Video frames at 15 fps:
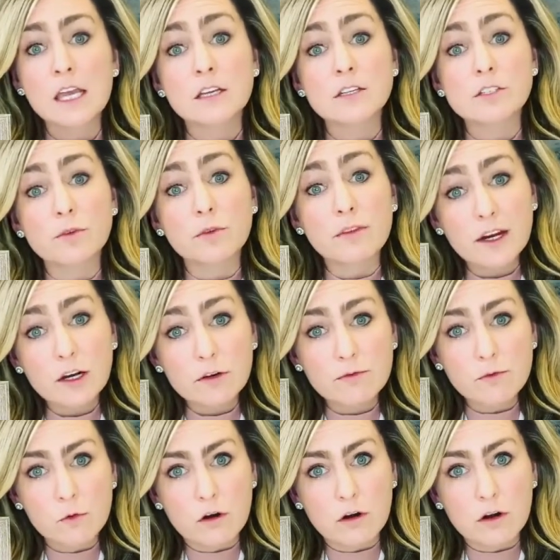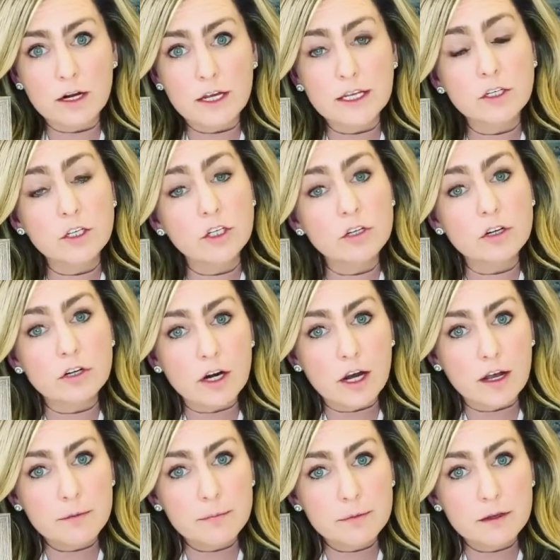So therefore, in
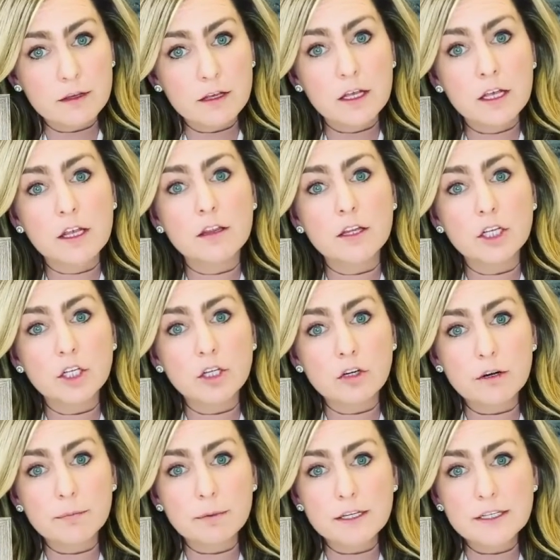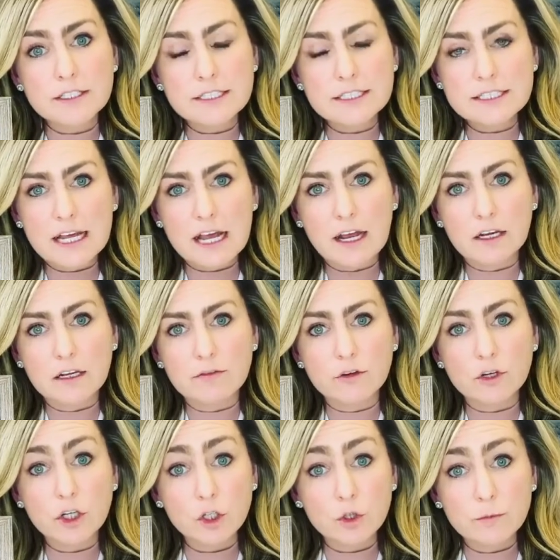Europe, the European Society
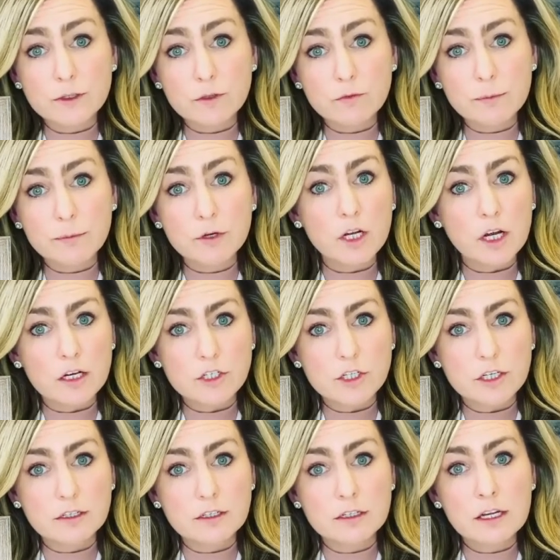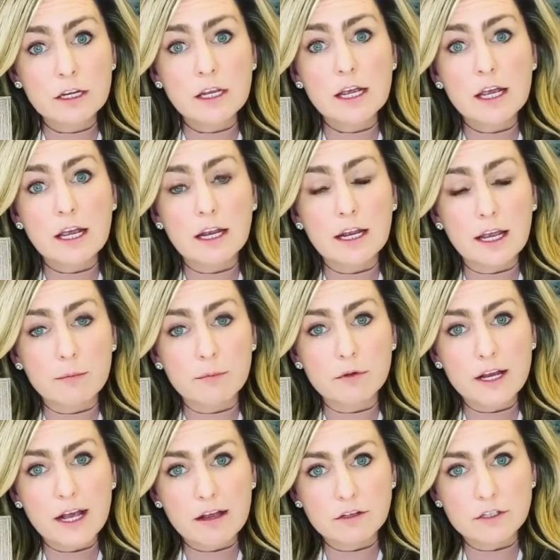for Human Reproduction and
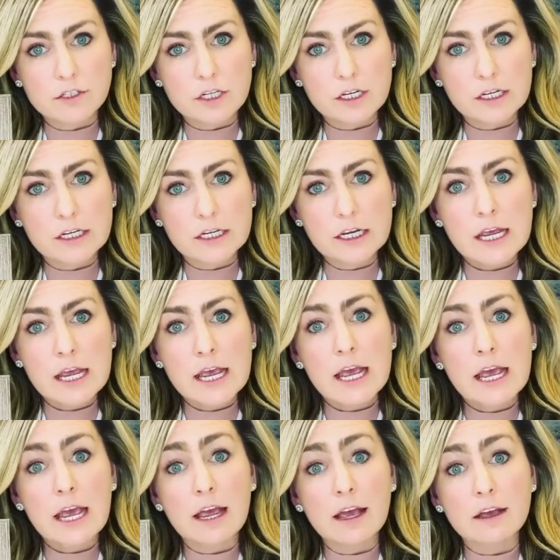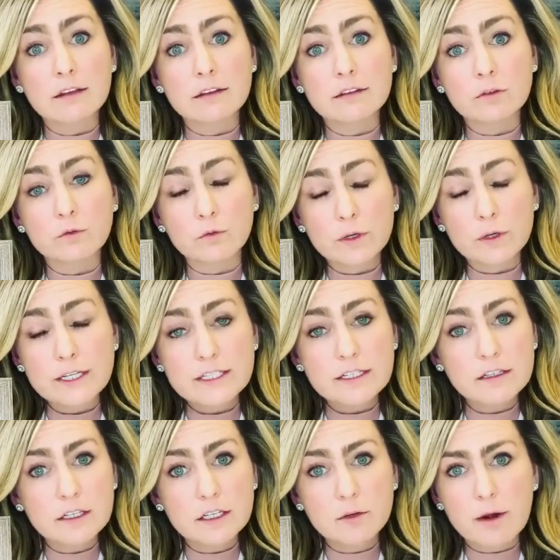Embryology has
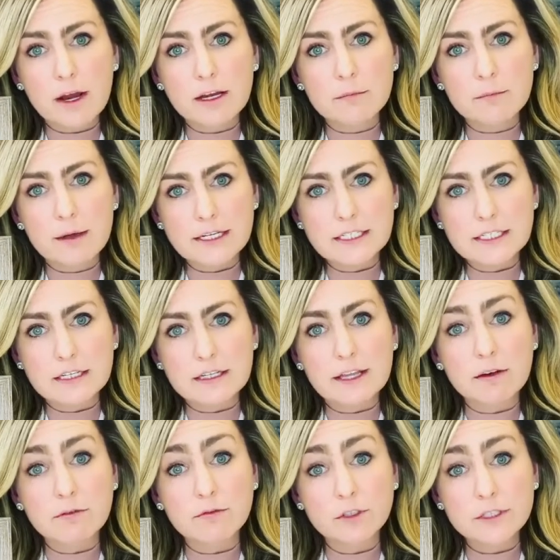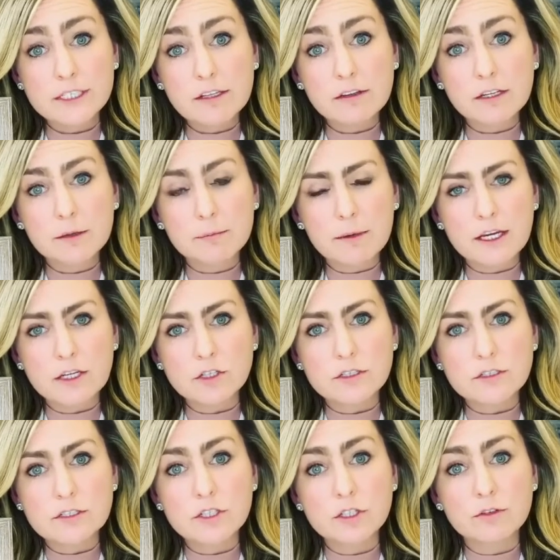recently recommended that fertility
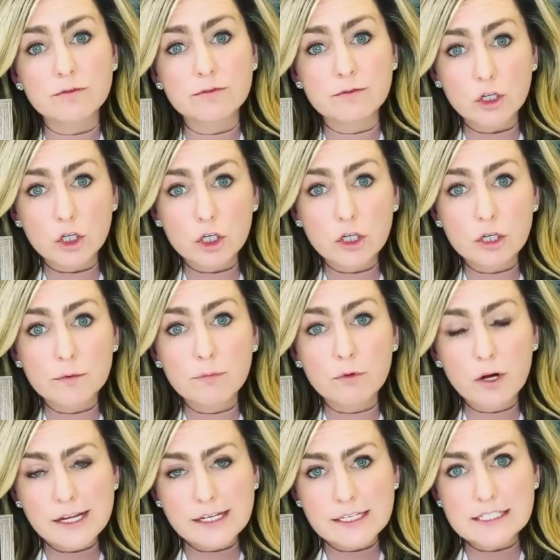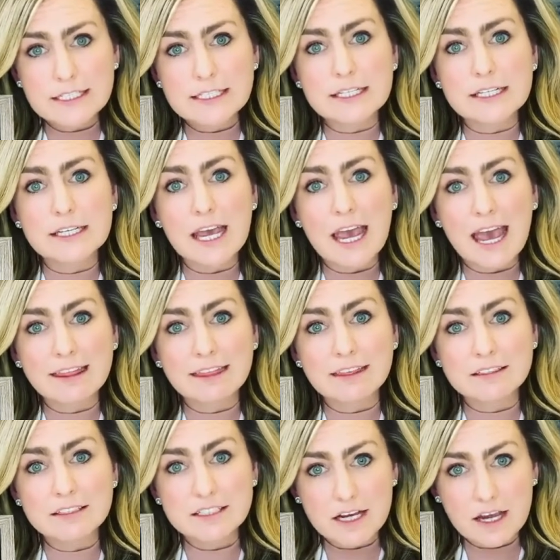patients defer pregnancy at
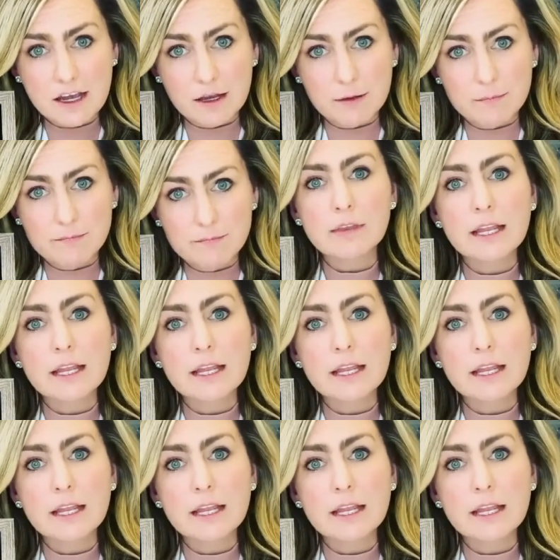this time.